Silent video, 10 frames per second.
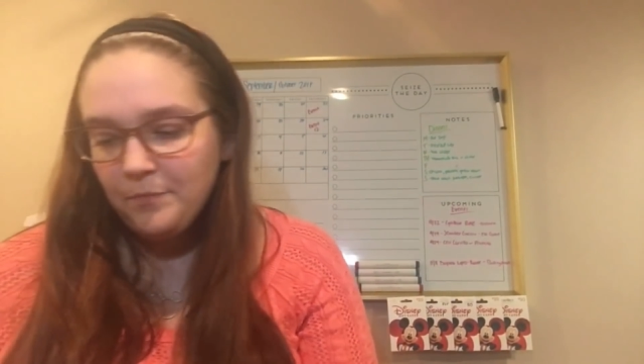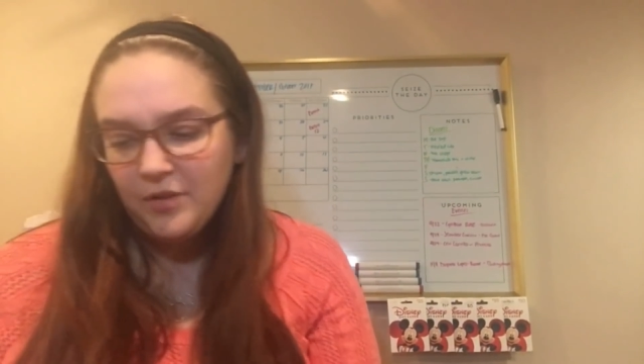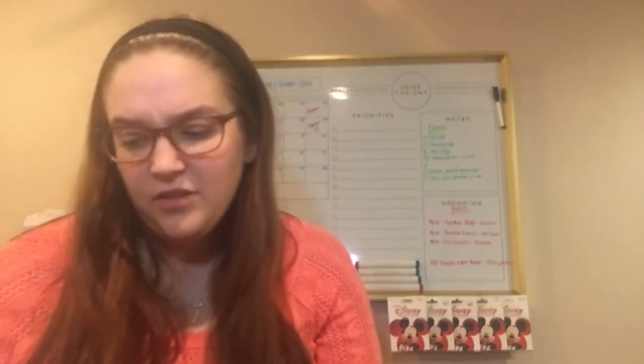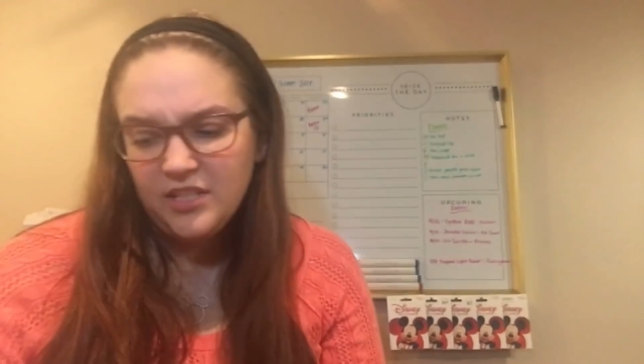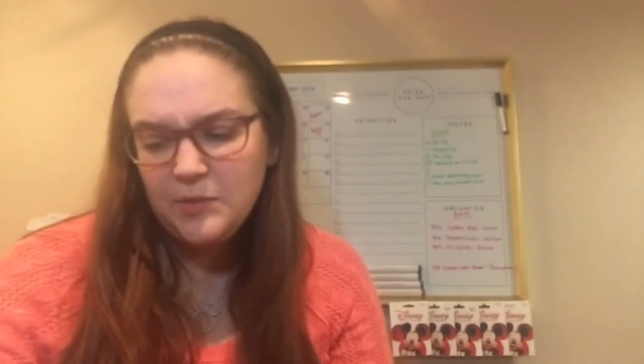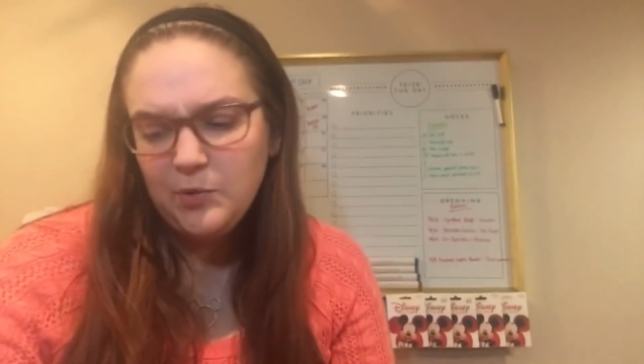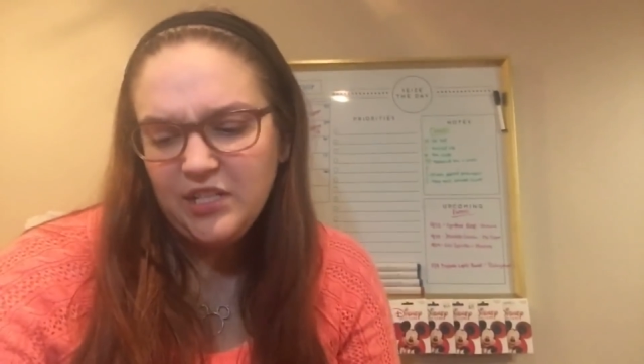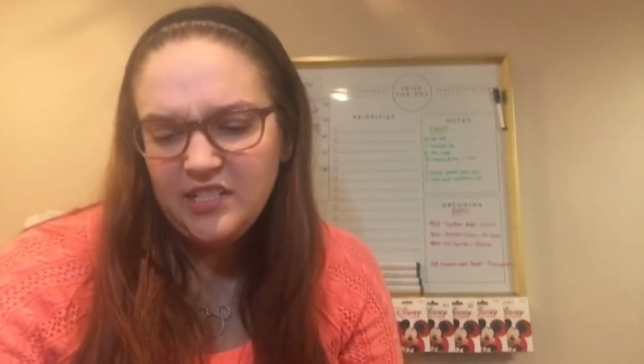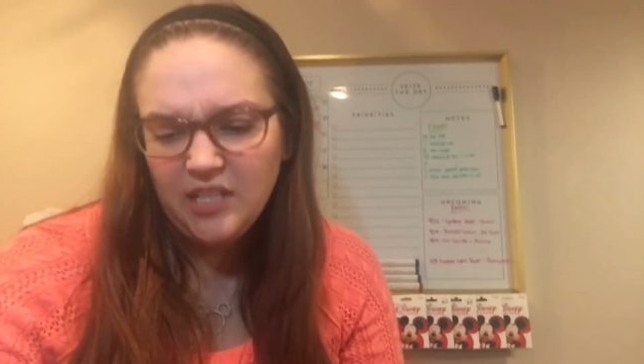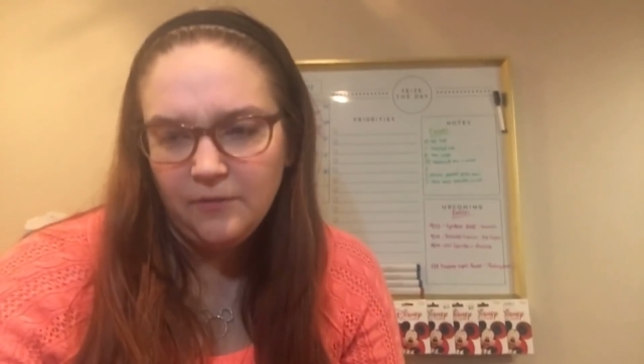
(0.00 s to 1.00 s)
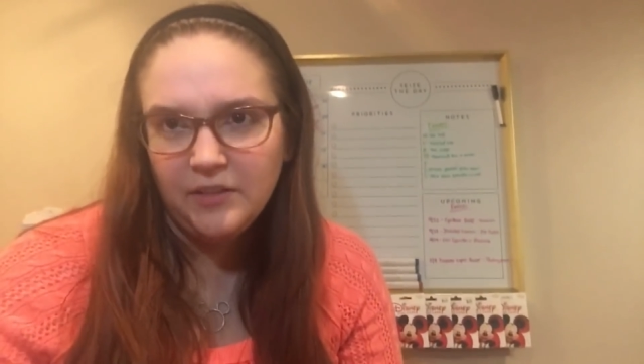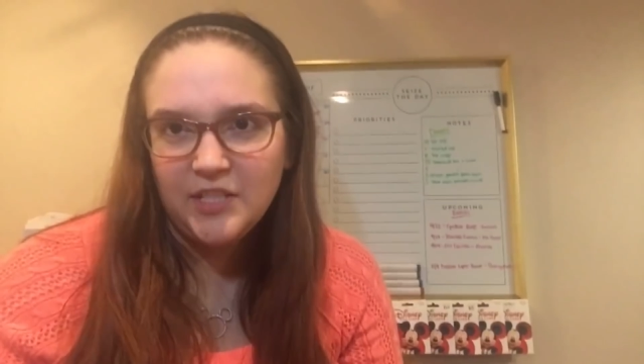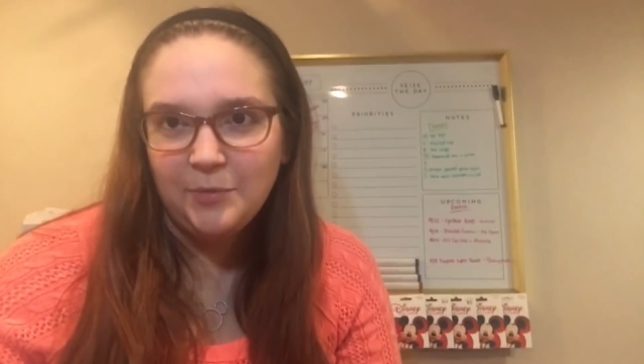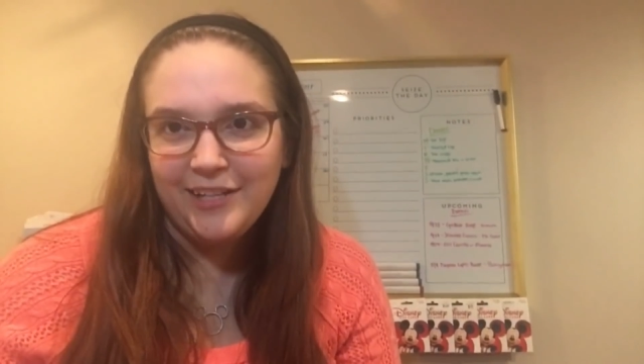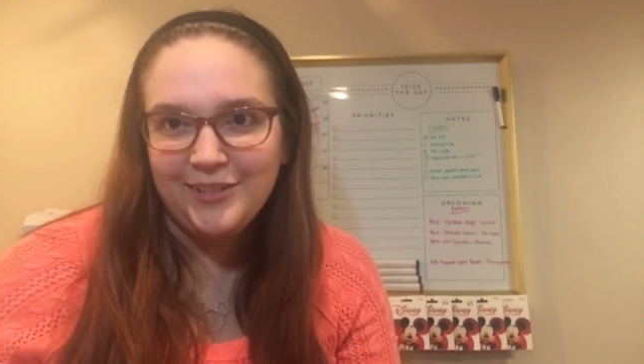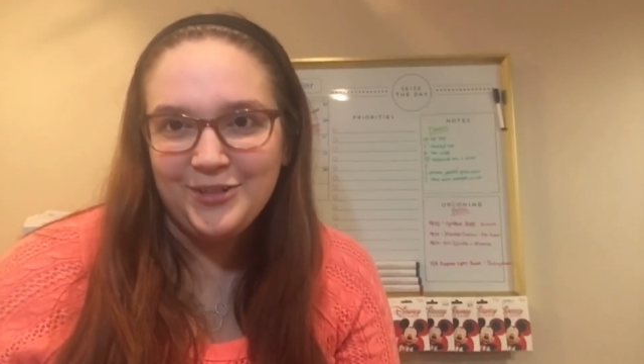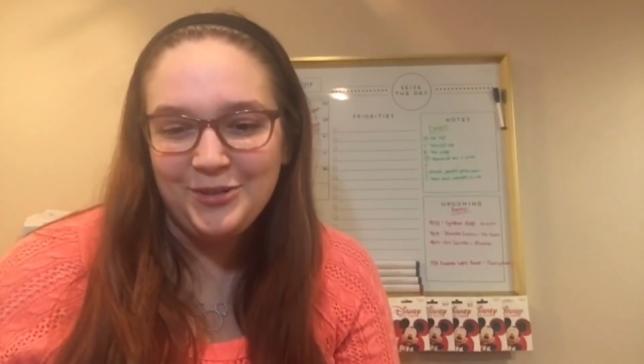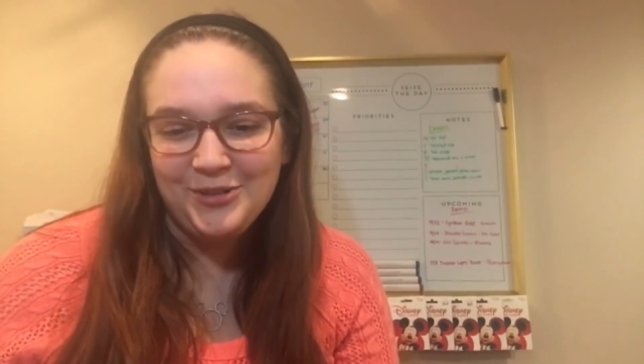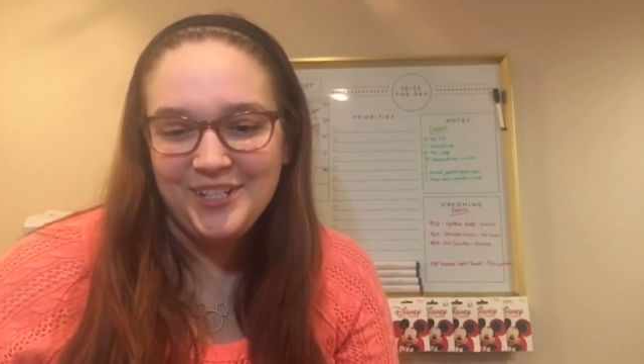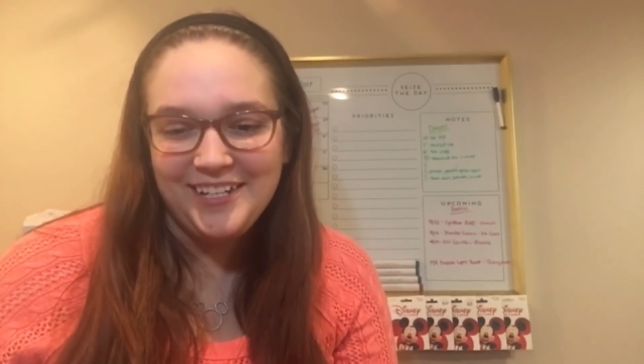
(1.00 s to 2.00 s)
but it's pretty
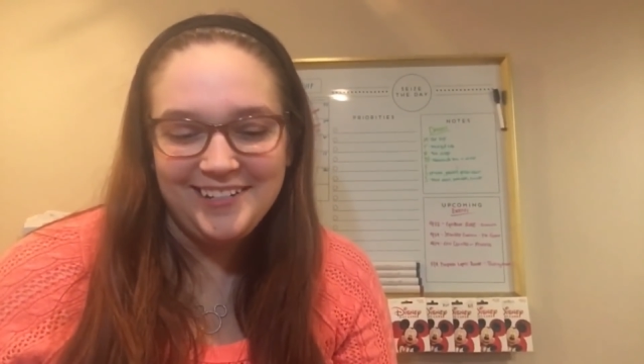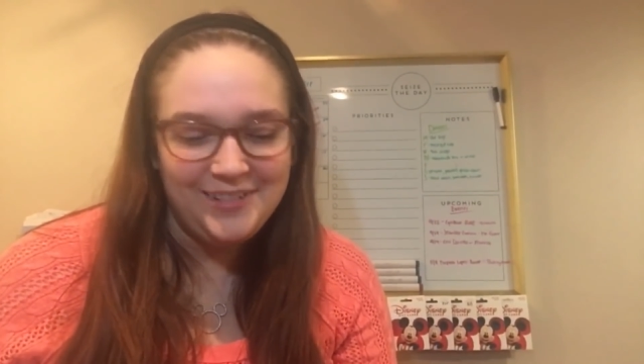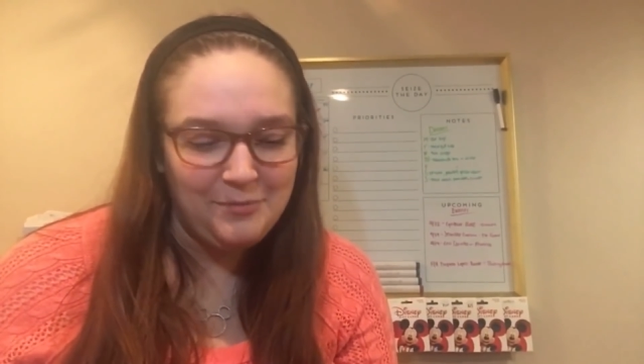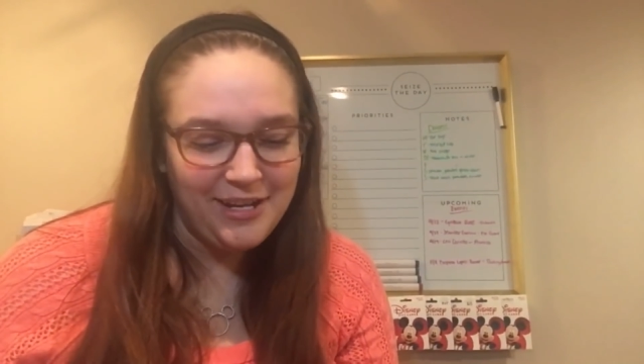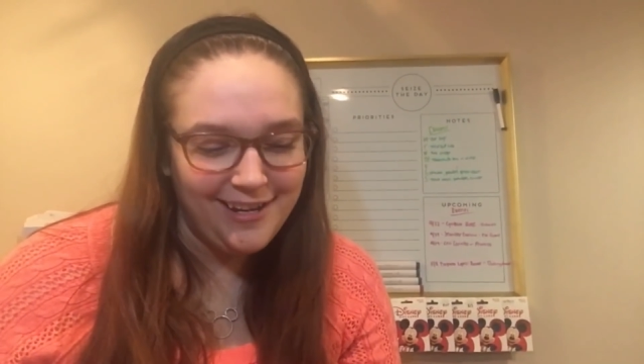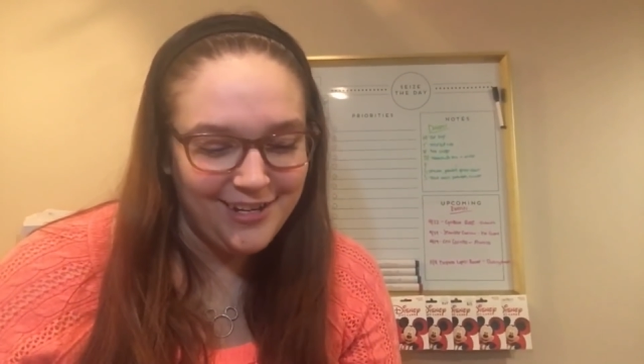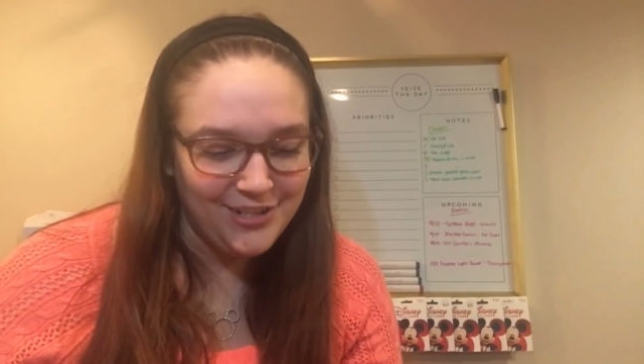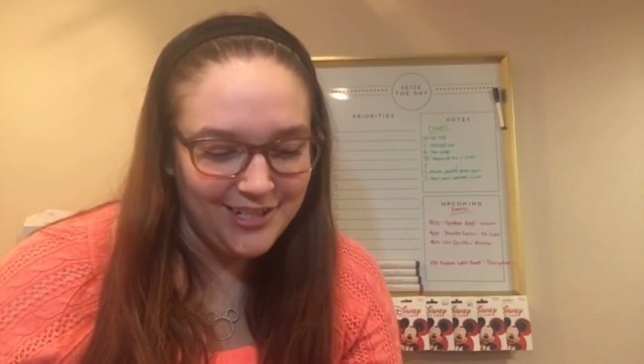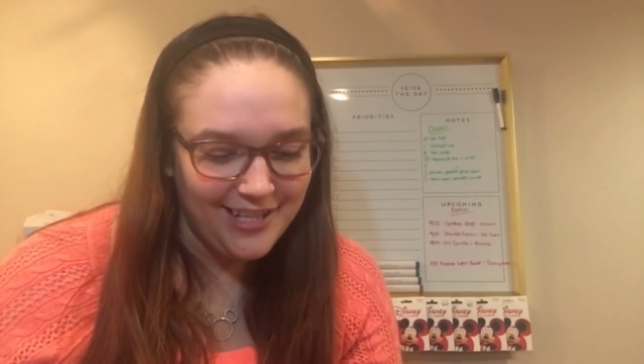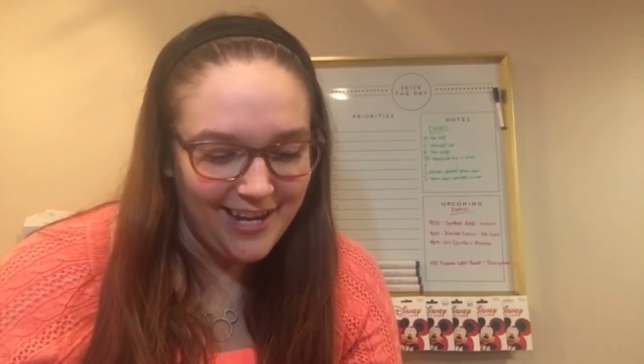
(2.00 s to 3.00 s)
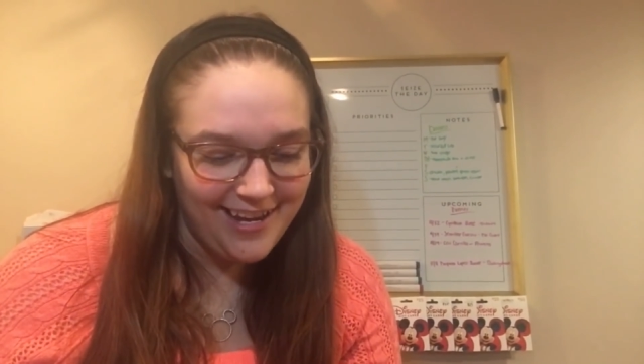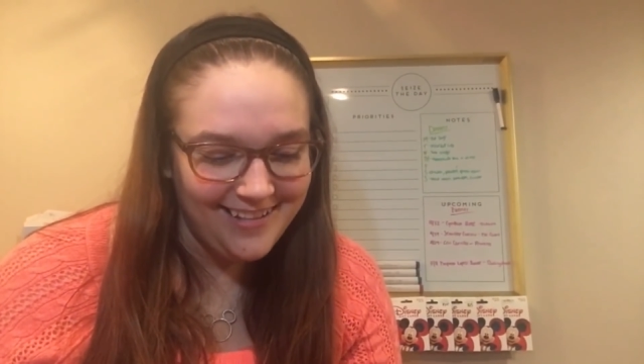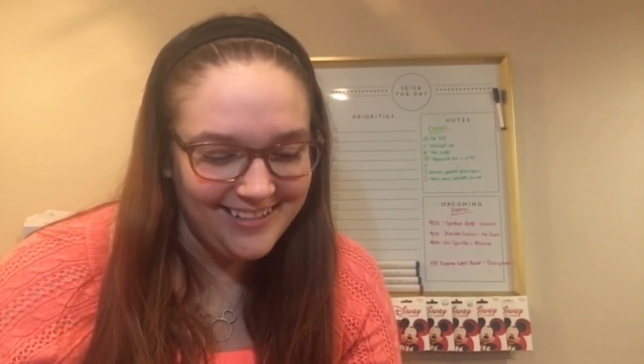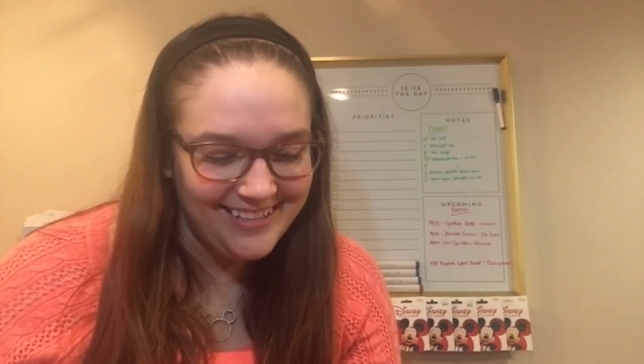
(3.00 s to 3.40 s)
self-explanatory. Oh my gosh, this cat.